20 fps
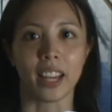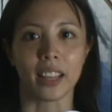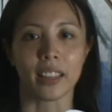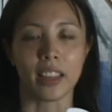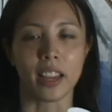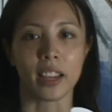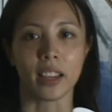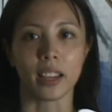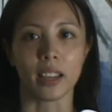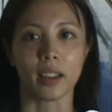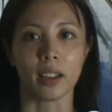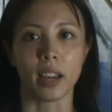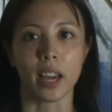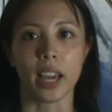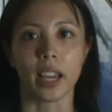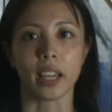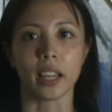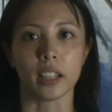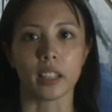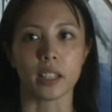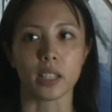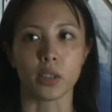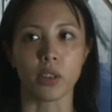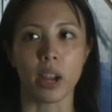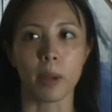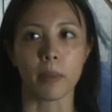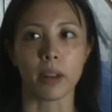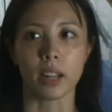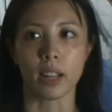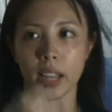I think I can
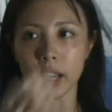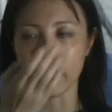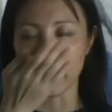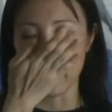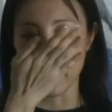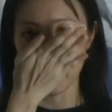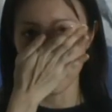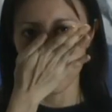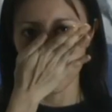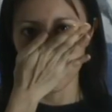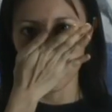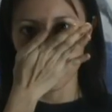describe it like that.